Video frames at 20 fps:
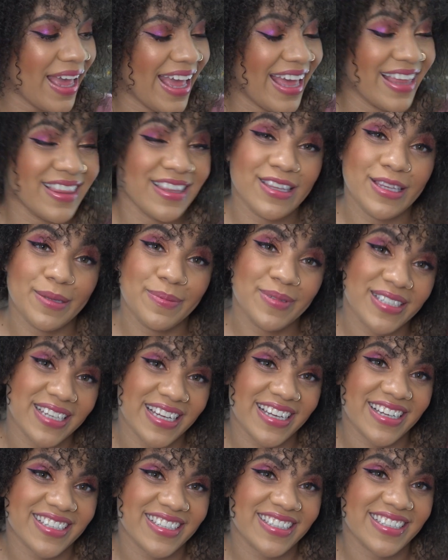And the
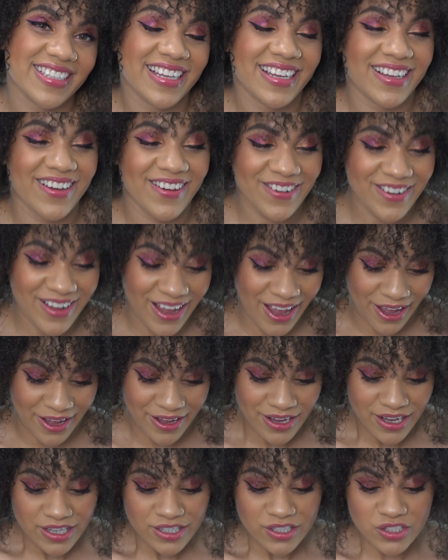lipsticks.
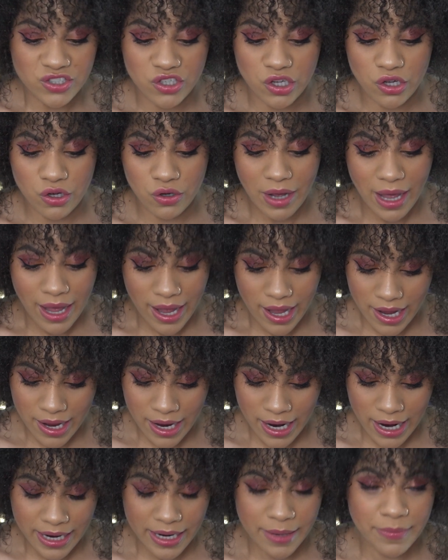Okay, so
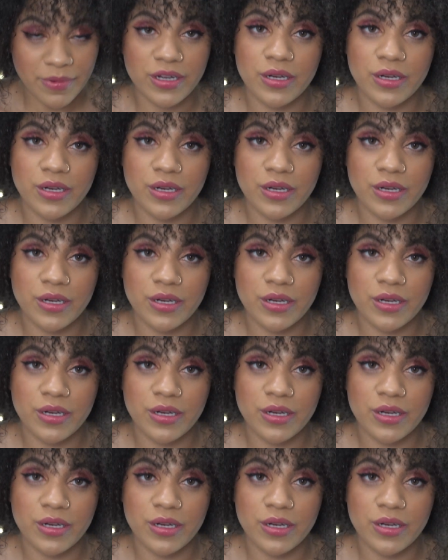I am